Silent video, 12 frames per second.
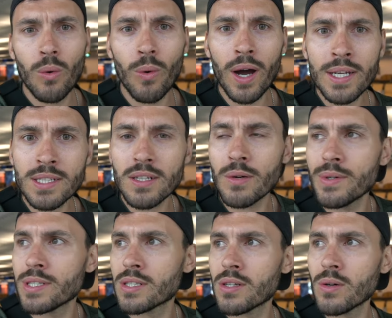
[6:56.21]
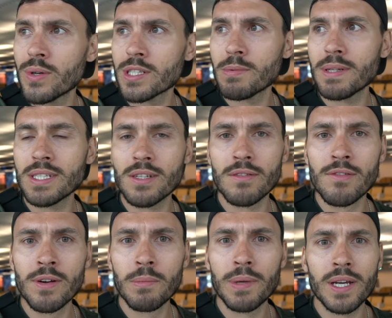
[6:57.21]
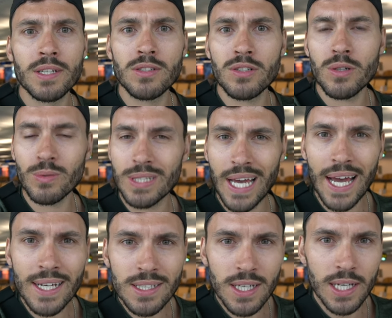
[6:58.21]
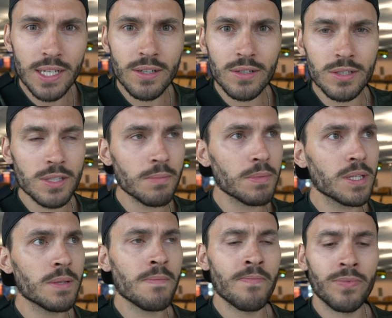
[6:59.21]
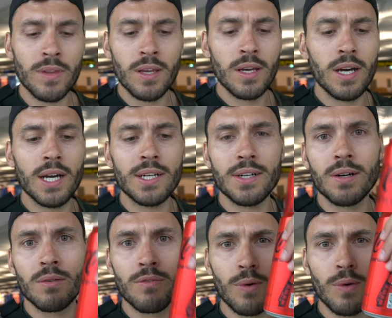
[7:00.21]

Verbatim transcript: Why is it always so expensive? Because there's no tax on it or something? I don't know.